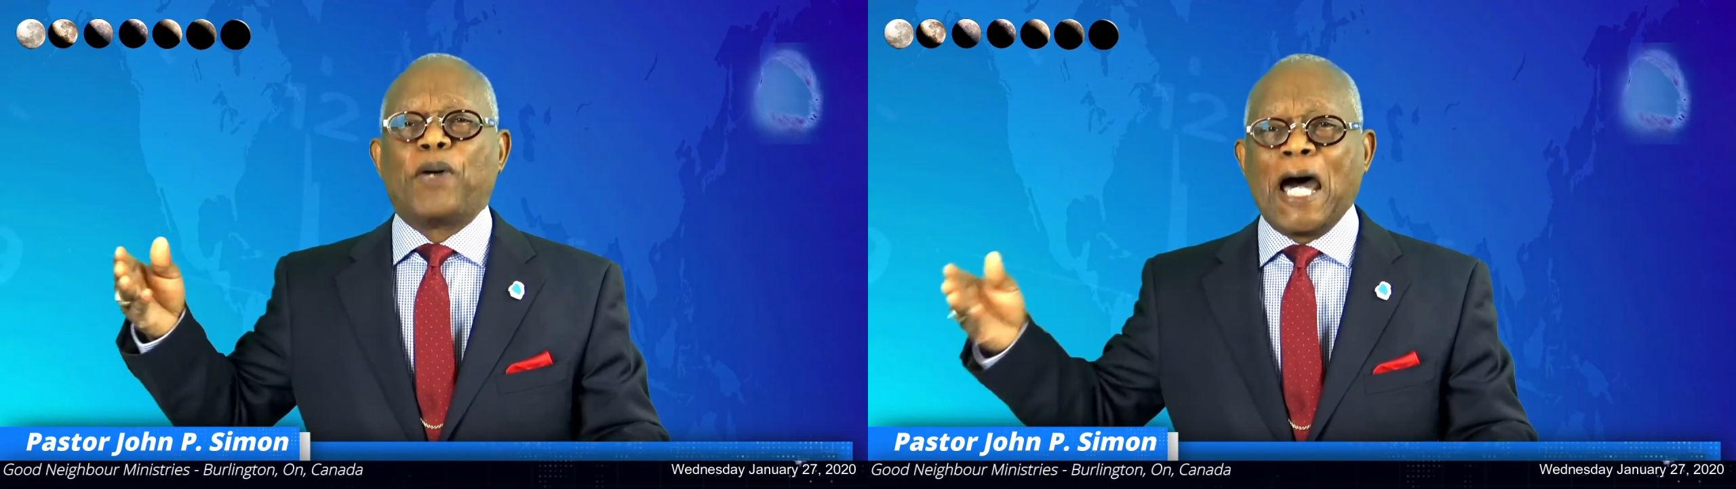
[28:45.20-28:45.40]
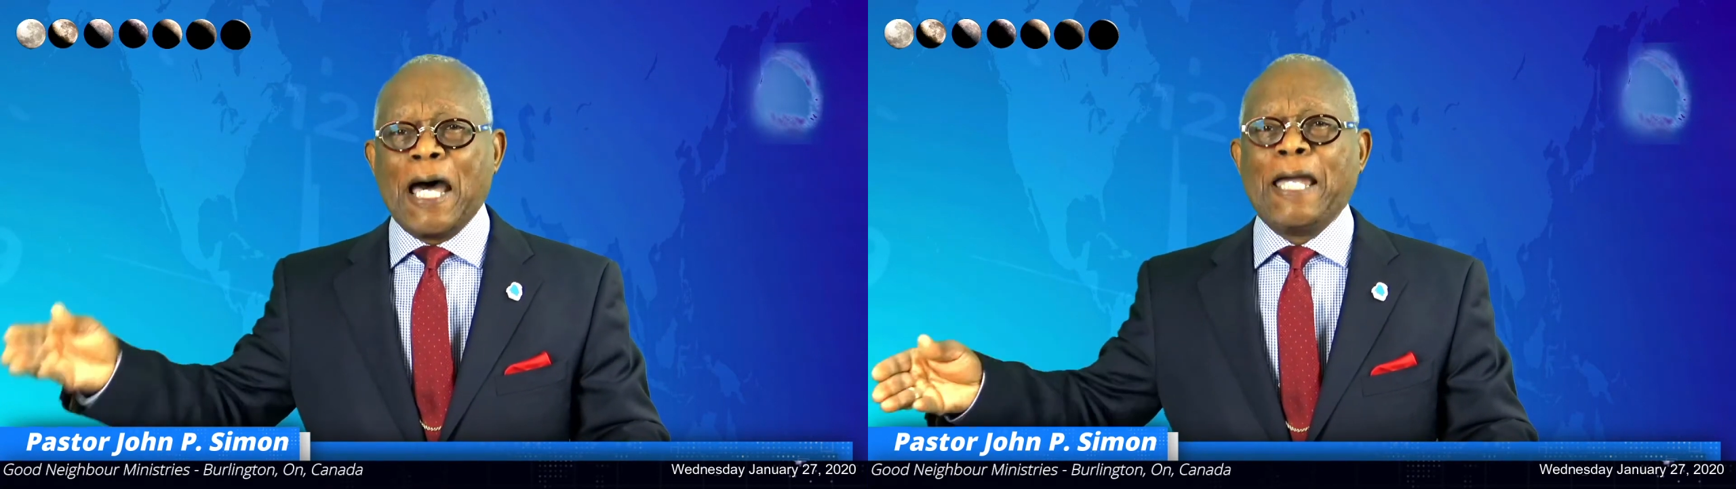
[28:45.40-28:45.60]

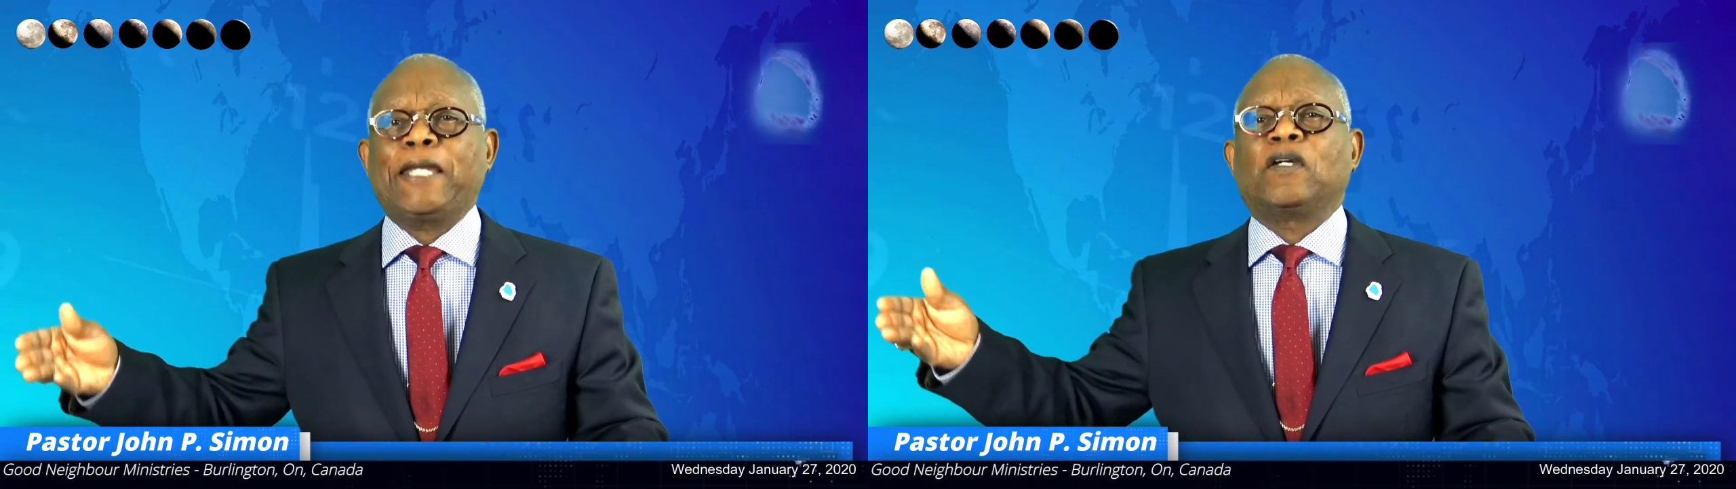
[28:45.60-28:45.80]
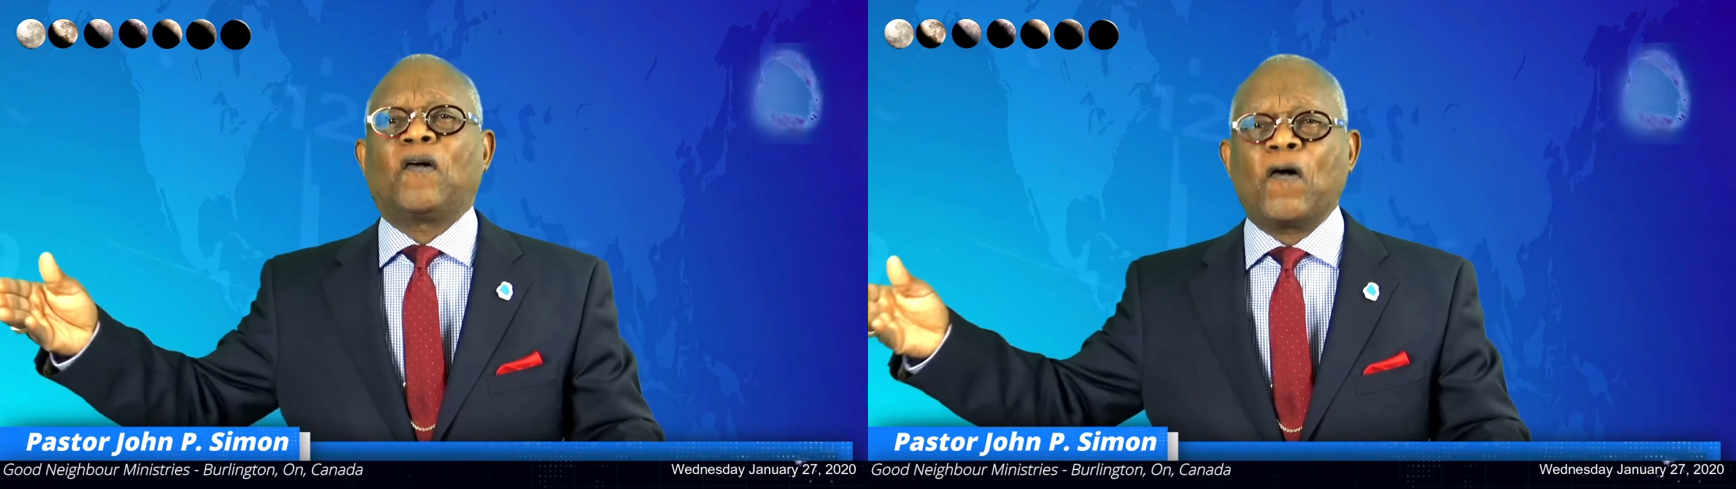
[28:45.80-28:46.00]

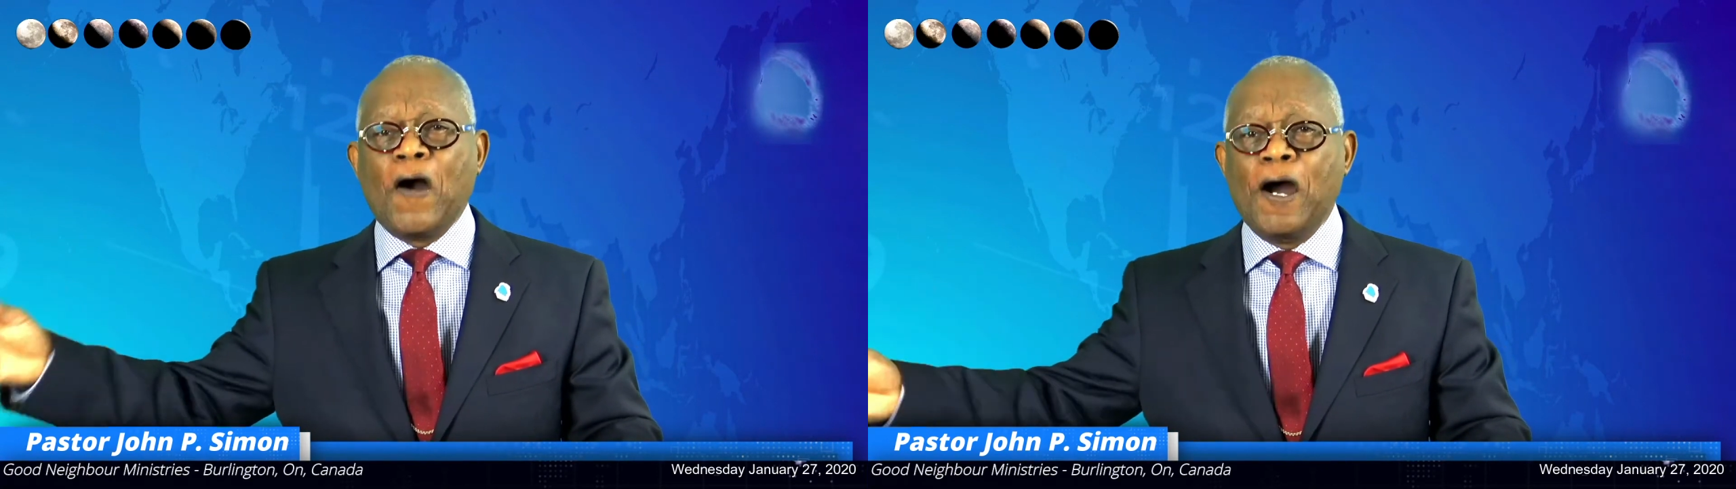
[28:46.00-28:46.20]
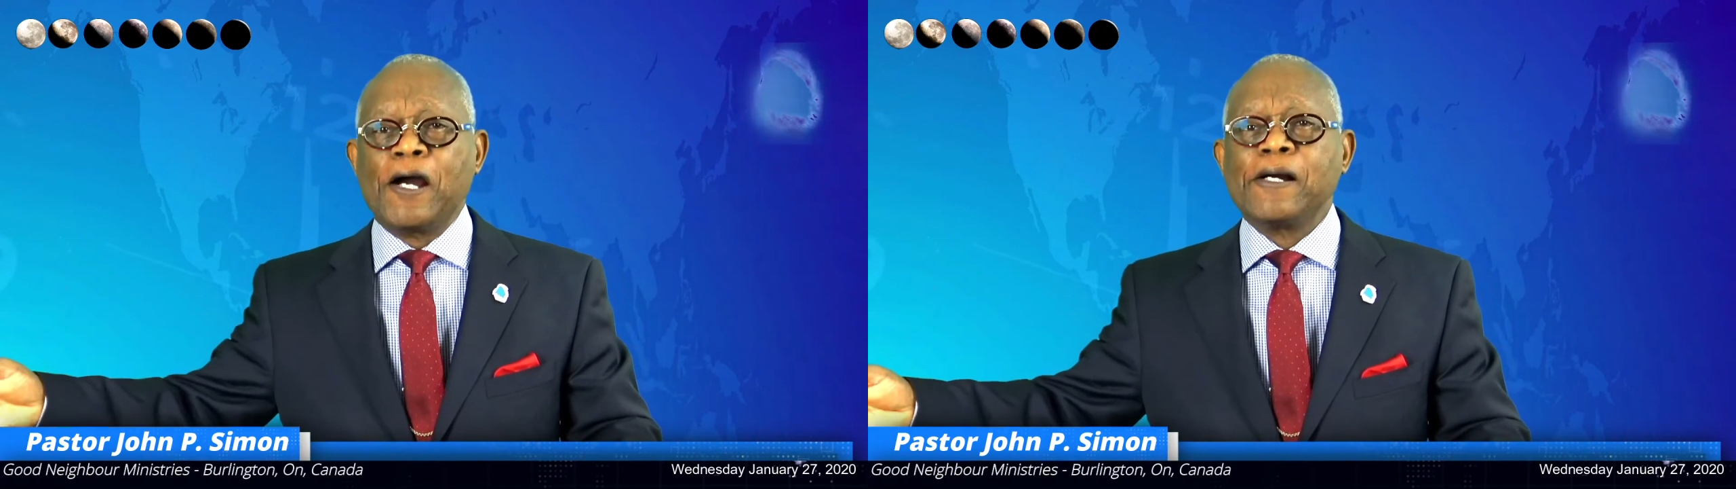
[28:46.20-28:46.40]
by
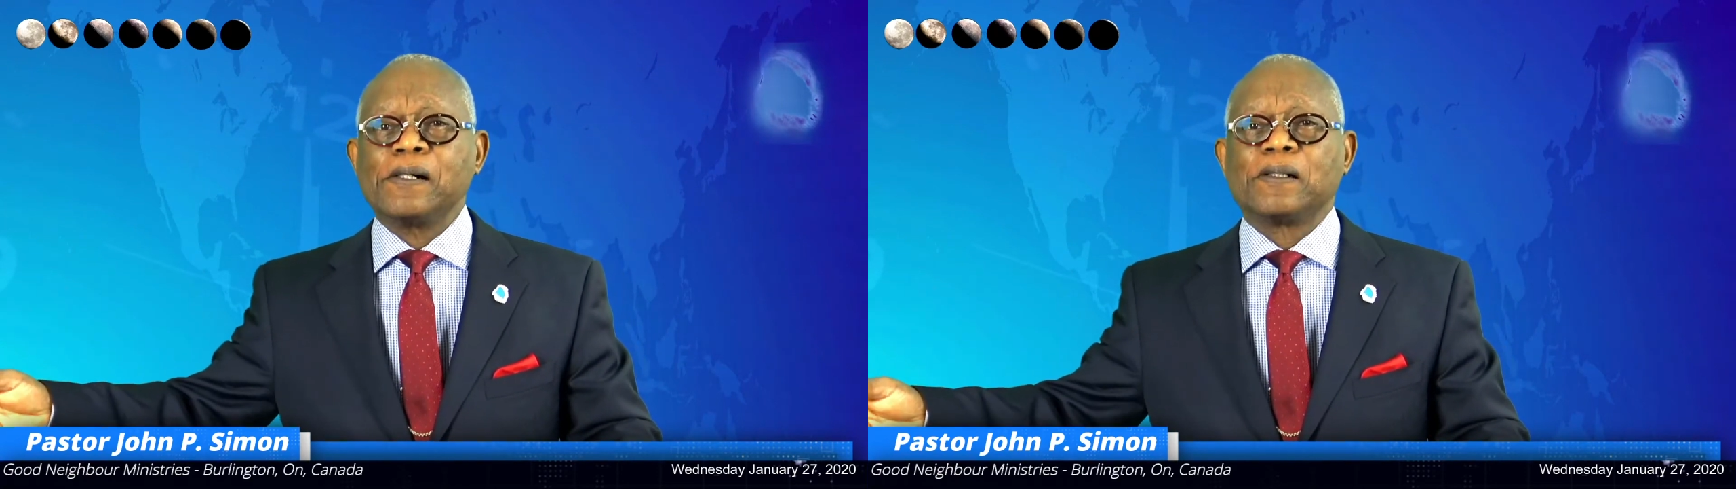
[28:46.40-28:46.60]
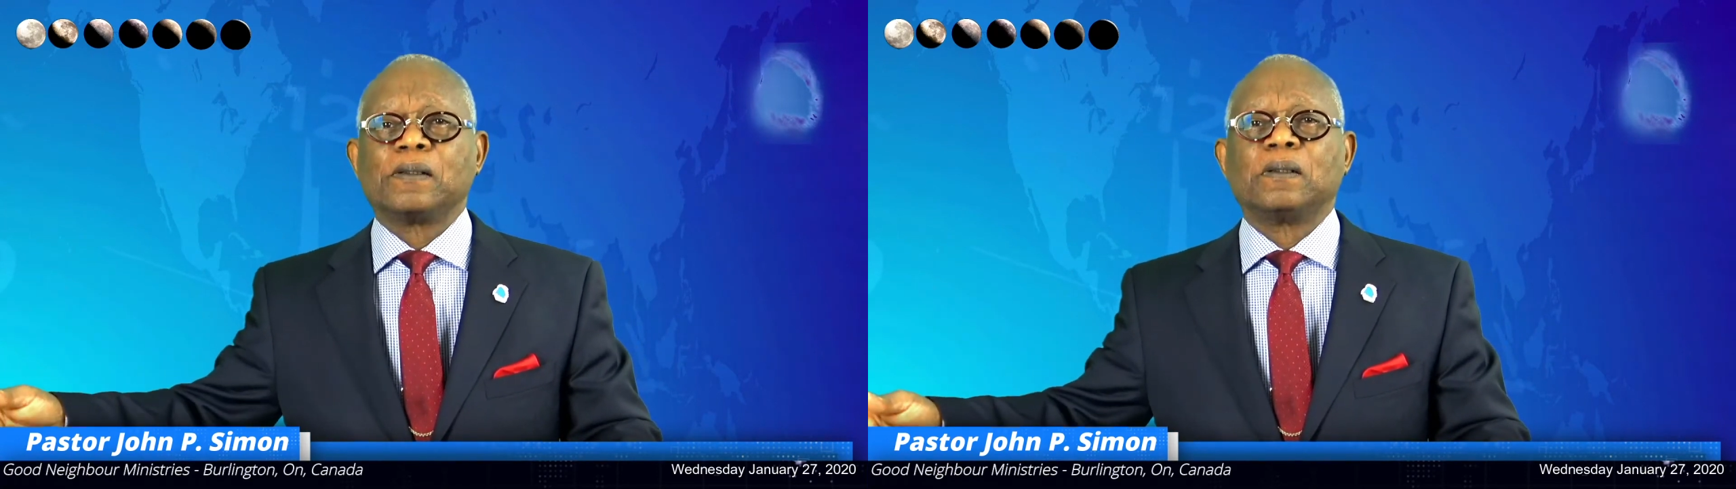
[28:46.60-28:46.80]
her